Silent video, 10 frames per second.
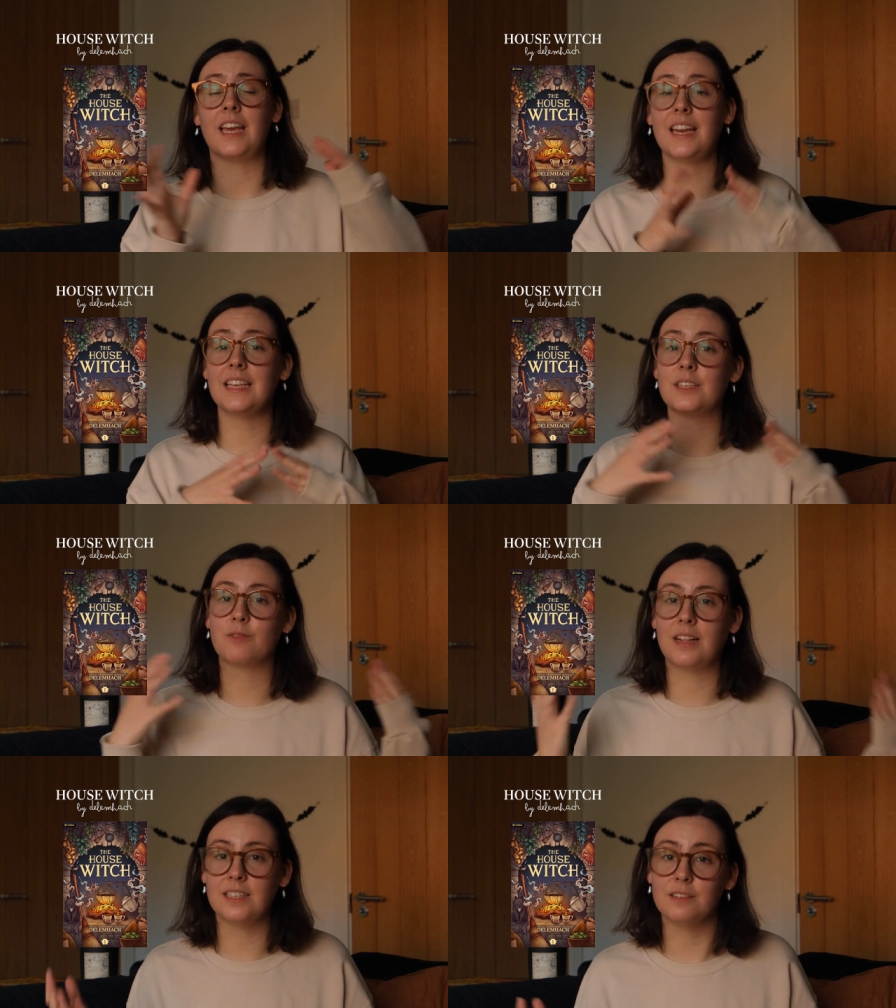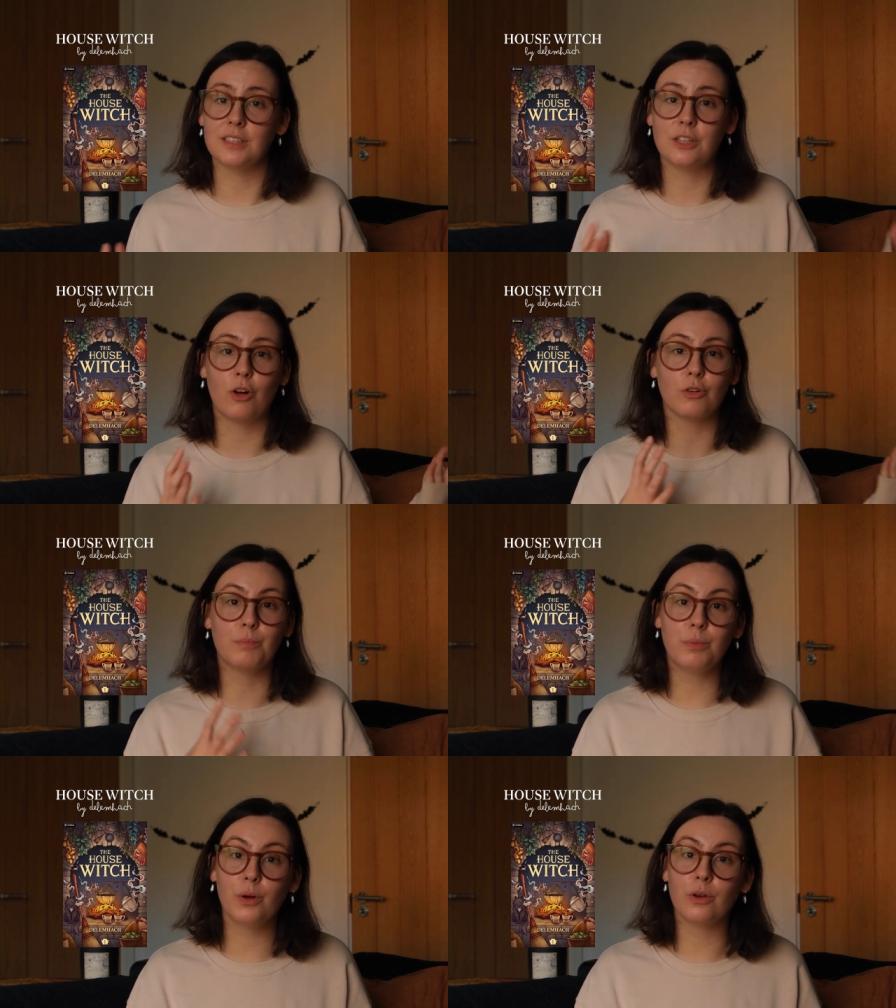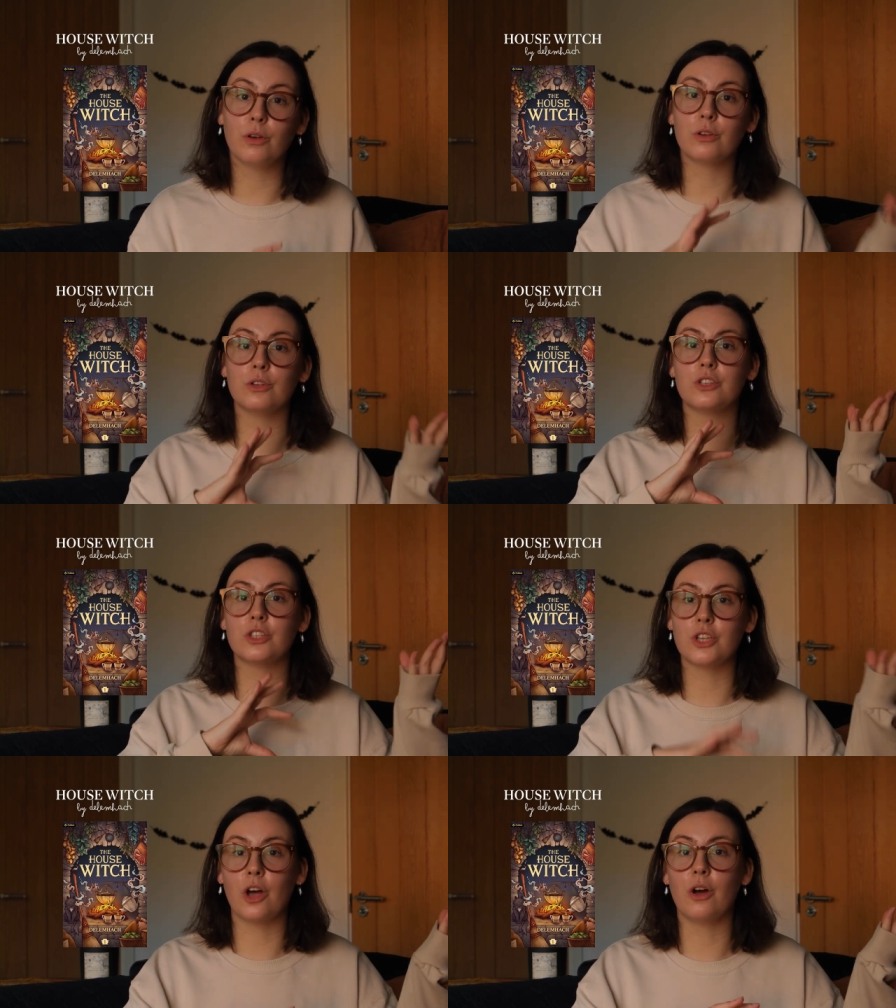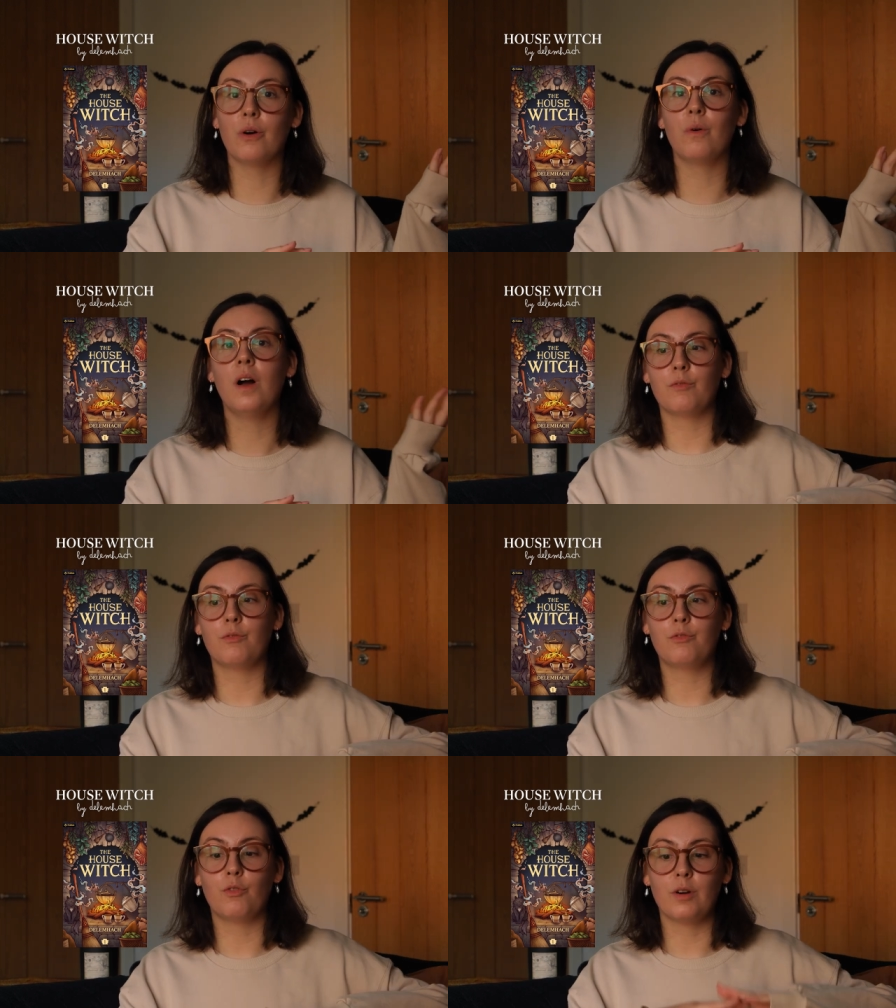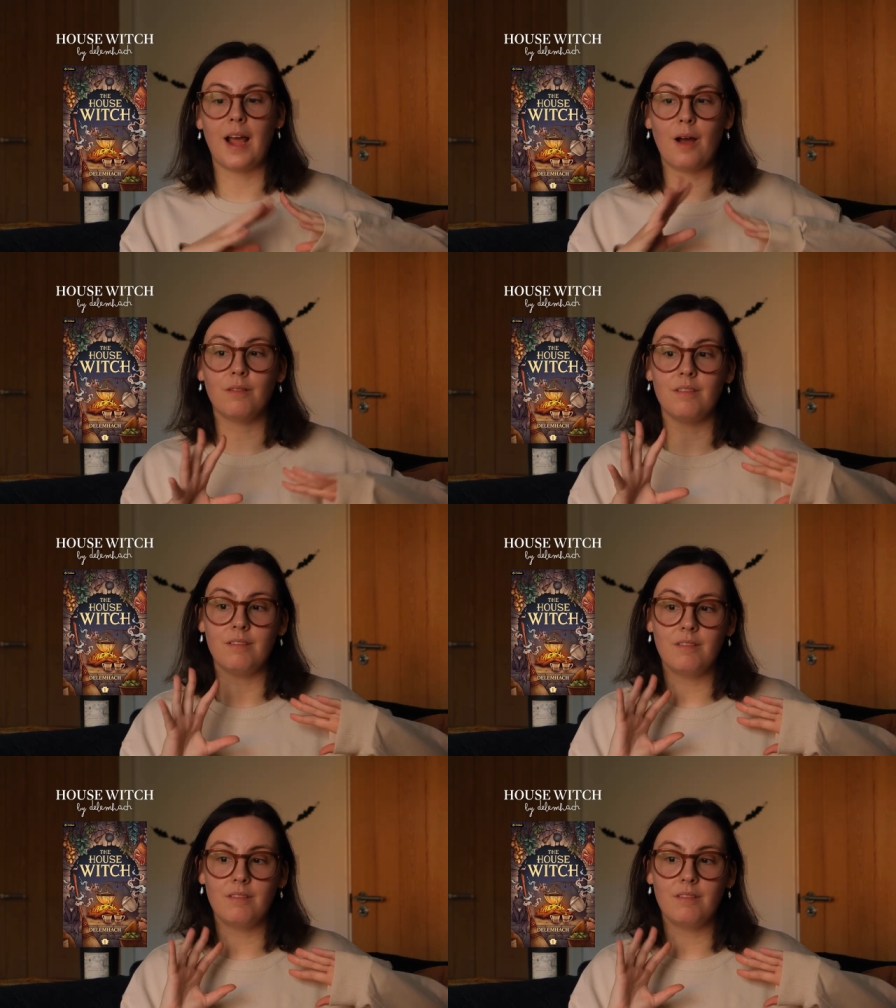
It is a relatively long book, so for now,